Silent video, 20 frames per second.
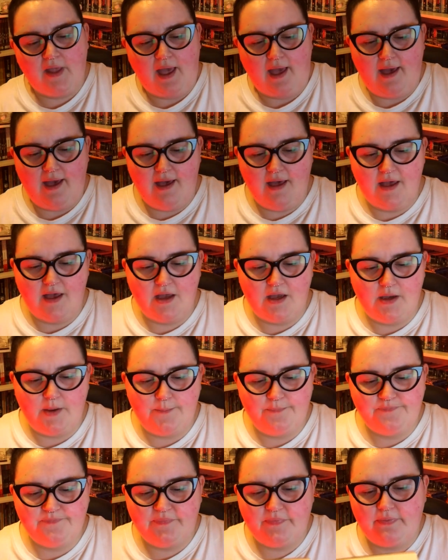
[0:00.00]

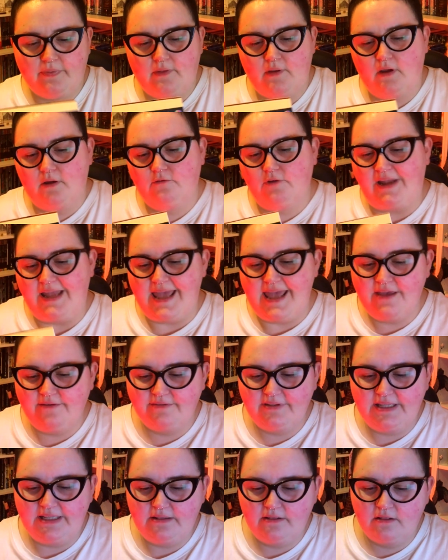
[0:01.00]
Right,
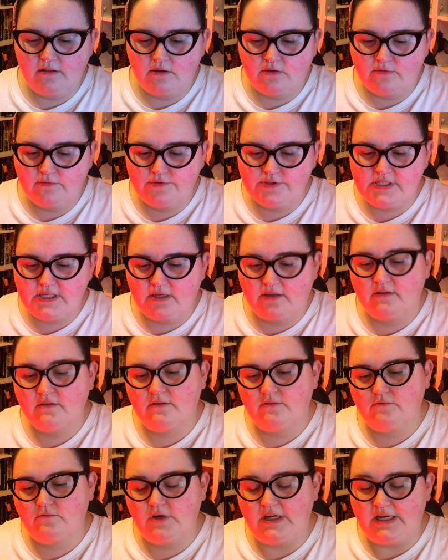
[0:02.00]
Aveline loves
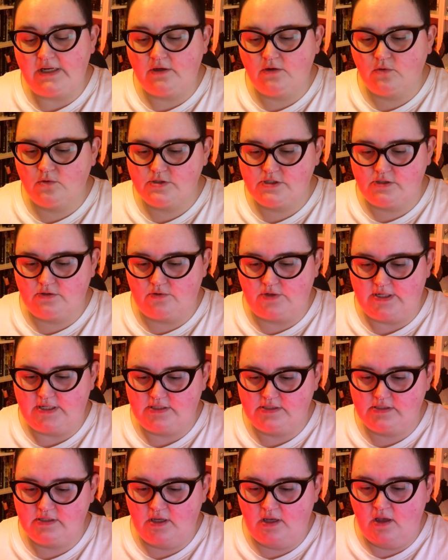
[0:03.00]
reading ghost
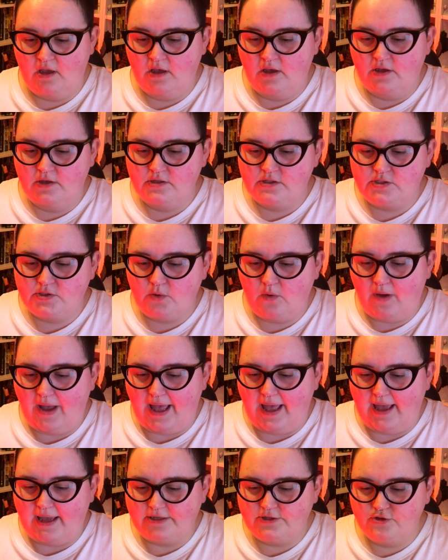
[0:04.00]
stories. So
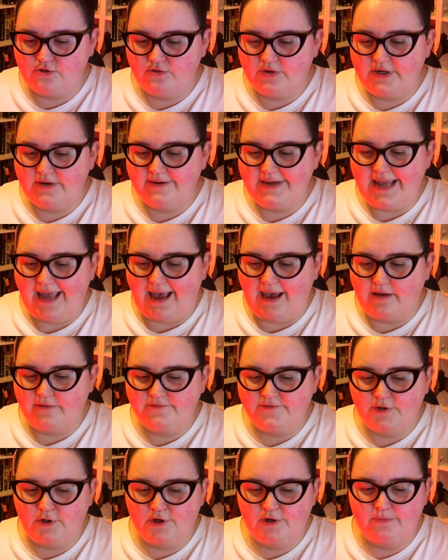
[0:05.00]
a dreary half
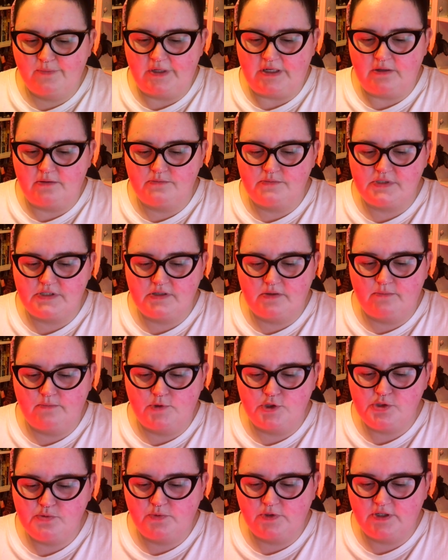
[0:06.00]
term becomes
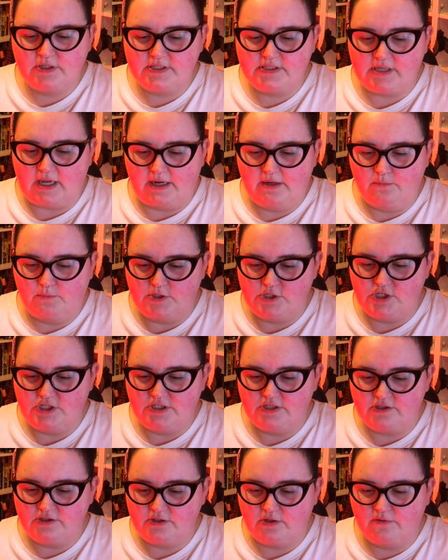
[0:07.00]
much more exciting when she
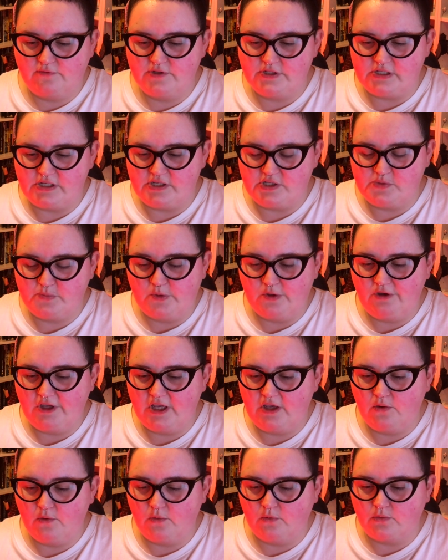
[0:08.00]
discovers a
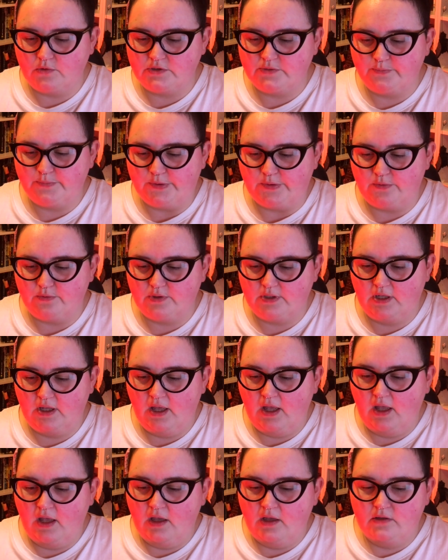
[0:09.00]
spooky old book.
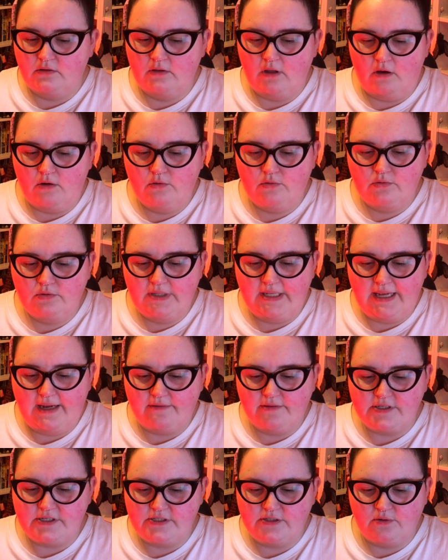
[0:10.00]
Not only are
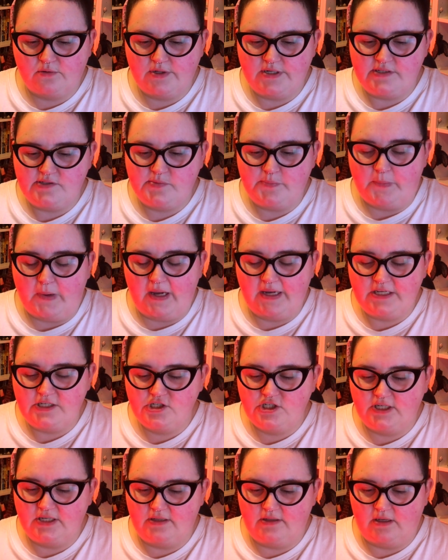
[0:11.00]
the stories spine
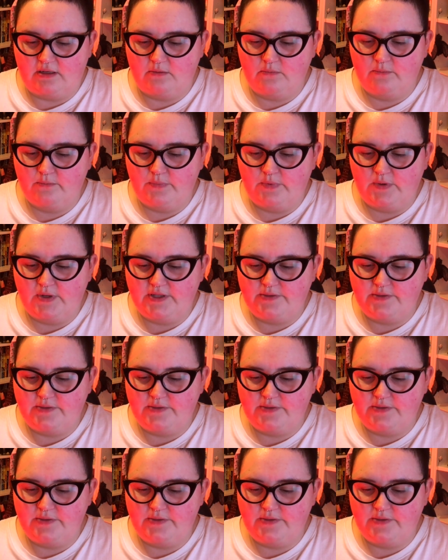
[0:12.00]
chilling, but